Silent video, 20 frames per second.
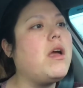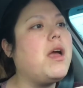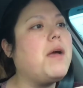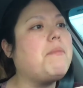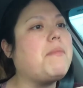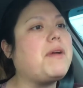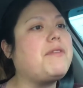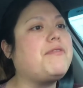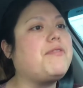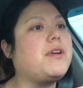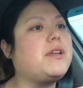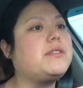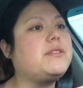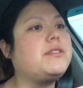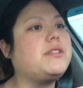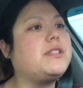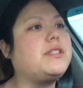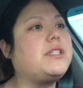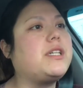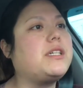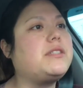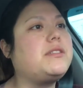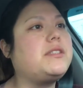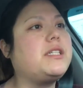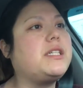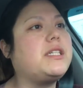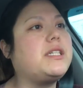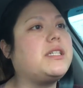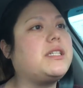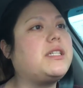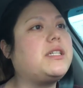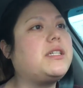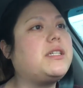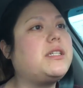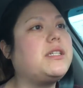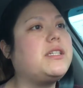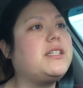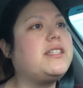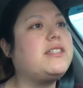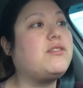My friend suggested
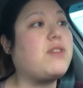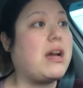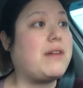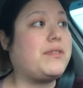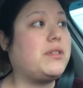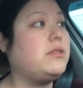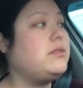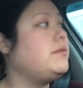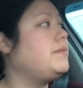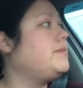gravel.